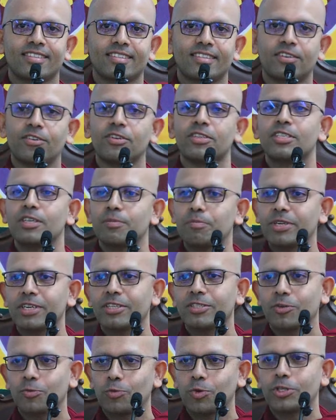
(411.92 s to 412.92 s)
the
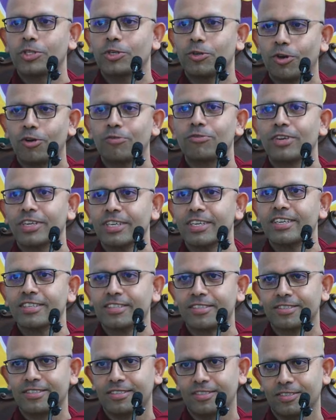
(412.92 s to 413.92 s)
recipient of what you're offering
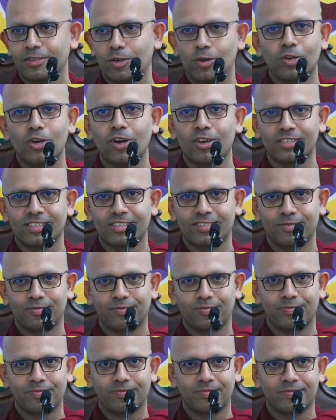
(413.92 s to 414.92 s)
is or not.
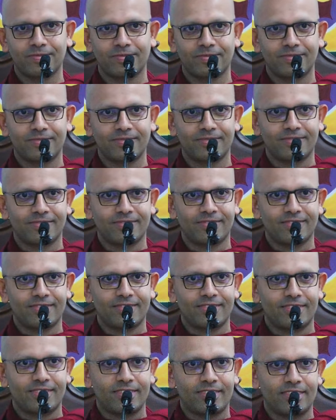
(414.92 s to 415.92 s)

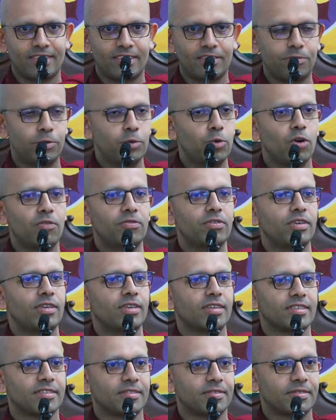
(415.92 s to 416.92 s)
If you
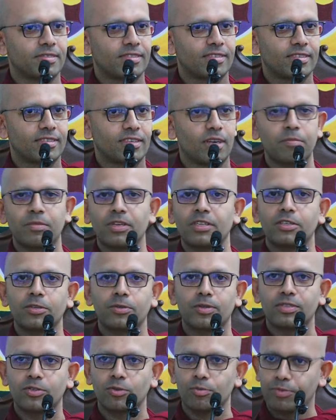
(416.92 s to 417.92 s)
offer something
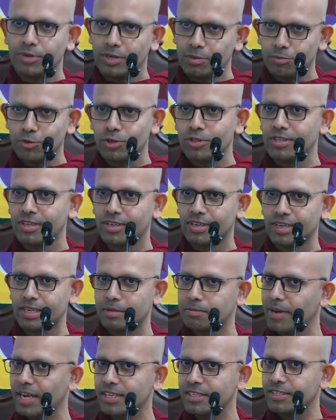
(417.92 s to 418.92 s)
to the Supreme Buddha,
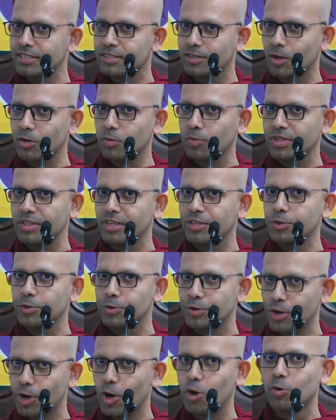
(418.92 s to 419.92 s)
it matters not whether
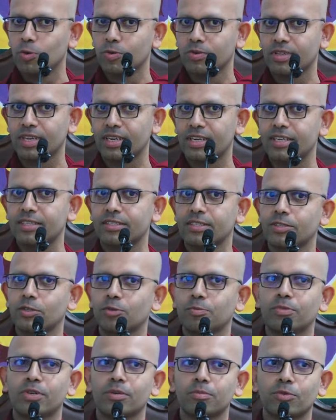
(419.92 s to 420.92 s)
you know that it is the
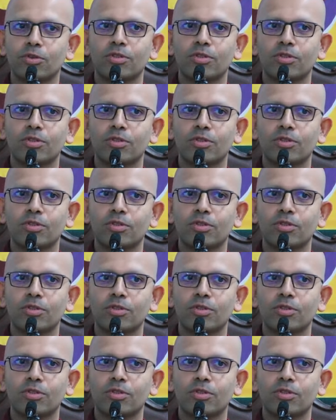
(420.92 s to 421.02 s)
Supreme